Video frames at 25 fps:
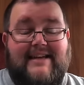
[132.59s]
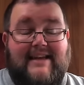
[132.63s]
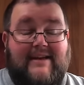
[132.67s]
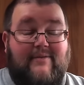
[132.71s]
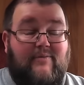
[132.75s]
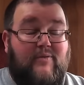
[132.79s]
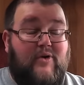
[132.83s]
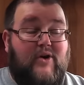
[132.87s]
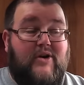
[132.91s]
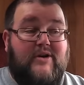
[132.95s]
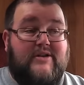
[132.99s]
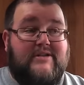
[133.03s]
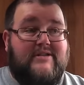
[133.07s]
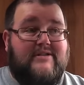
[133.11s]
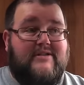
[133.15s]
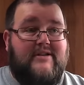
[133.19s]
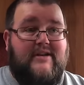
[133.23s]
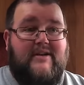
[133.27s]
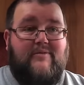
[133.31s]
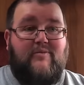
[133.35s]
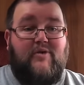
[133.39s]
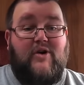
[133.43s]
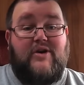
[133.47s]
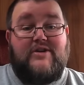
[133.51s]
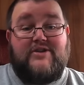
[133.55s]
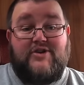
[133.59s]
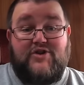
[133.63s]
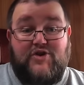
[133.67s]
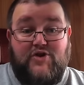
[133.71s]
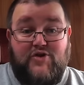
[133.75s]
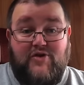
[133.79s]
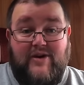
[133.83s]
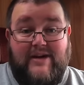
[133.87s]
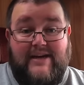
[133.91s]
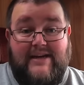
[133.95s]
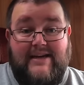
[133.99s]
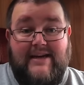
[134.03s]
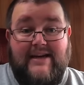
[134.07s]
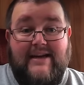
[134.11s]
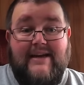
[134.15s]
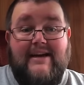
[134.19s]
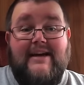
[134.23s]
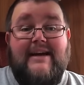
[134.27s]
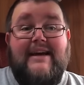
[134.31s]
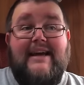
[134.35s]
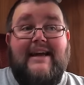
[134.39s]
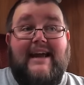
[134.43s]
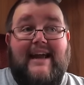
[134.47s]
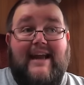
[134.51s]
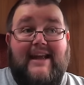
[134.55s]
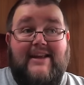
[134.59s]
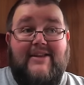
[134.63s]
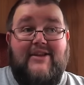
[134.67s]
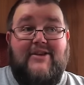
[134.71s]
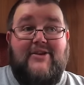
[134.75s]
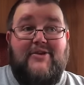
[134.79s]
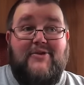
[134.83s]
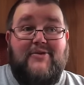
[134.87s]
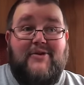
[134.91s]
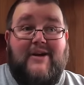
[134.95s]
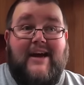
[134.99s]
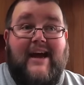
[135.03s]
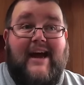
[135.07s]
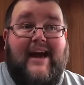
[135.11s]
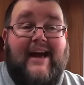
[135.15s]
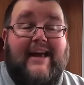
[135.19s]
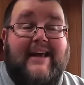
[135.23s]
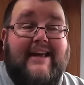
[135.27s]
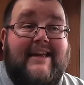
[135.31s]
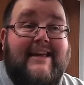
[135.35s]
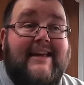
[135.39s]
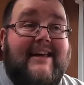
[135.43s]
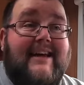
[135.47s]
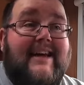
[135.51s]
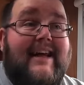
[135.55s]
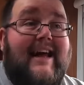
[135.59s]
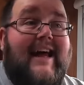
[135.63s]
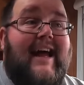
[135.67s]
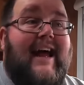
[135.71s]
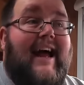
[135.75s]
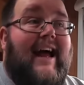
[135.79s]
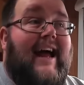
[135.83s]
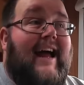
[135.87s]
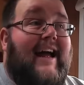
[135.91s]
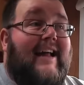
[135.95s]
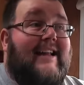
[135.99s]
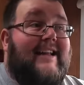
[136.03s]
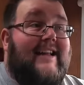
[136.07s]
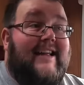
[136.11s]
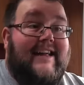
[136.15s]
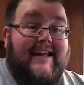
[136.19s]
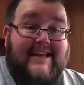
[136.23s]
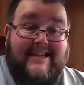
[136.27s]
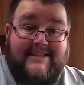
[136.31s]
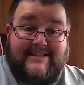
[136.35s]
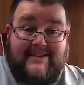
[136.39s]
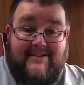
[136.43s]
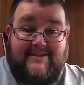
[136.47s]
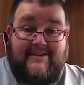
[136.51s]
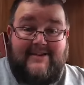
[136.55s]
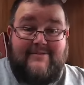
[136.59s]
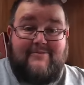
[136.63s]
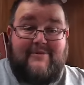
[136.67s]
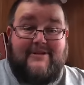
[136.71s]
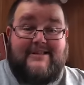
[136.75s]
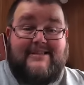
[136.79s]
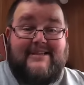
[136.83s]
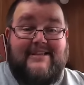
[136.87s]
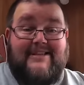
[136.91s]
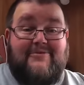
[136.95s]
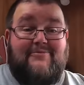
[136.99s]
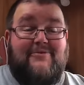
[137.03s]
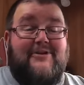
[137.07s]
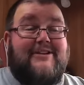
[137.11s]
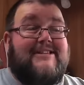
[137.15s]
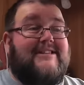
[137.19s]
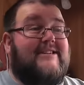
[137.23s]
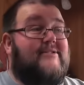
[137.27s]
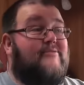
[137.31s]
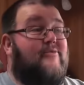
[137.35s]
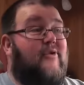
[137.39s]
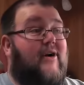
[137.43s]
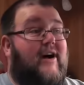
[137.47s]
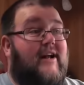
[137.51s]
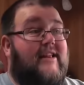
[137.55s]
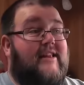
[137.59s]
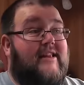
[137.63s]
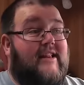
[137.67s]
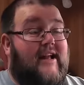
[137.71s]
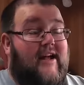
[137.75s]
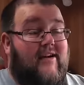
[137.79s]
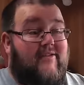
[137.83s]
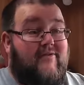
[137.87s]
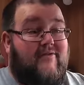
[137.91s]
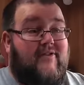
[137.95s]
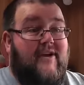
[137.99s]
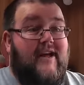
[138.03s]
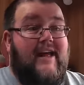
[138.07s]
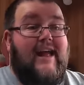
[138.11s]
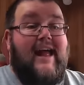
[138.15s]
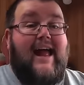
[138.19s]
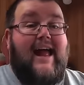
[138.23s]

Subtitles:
It works a treat in the UK, and it is unlimited, which is what I love.